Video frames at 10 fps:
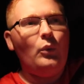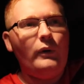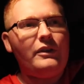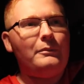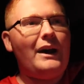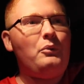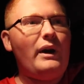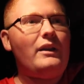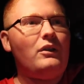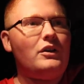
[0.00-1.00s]
with my
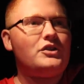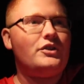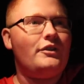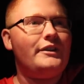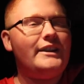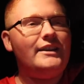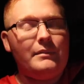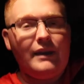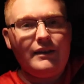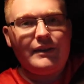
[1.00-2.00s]
weight loss journey,
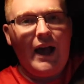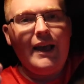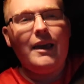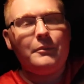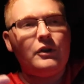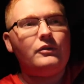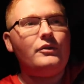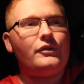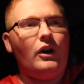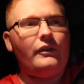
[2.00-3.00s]
because I am gonna
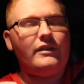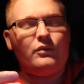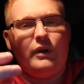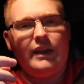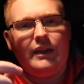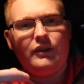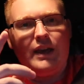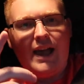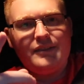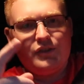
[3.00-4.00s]
lose all this weight and you
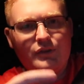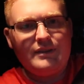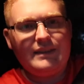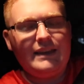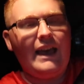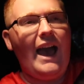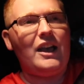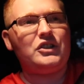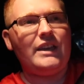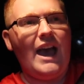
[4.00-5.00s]
guys are gonna see it
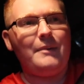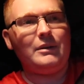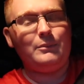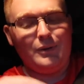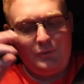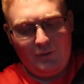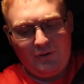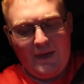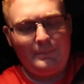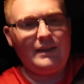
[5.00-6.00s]
actually happen. But with all
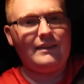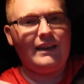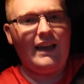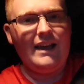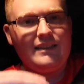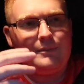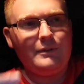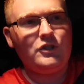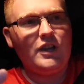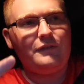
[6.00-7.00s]
that being said, guys, it's
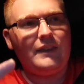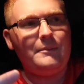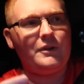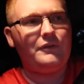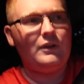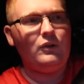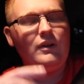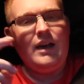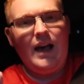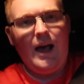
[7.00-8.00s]
been Jeff keeping it real.
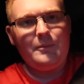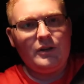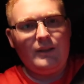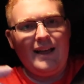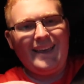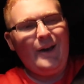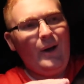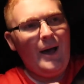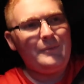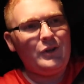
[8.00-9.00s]
I'm gonna log out,
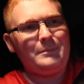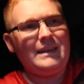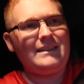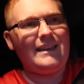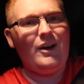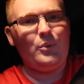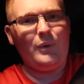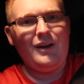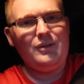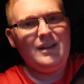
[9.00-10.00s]
I'm gonna peace out and
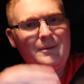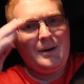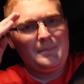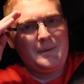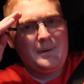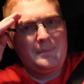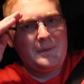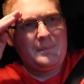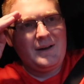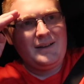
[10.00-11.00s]
well, pa pa pa pa
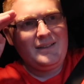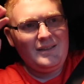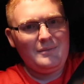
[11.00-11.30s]
pa,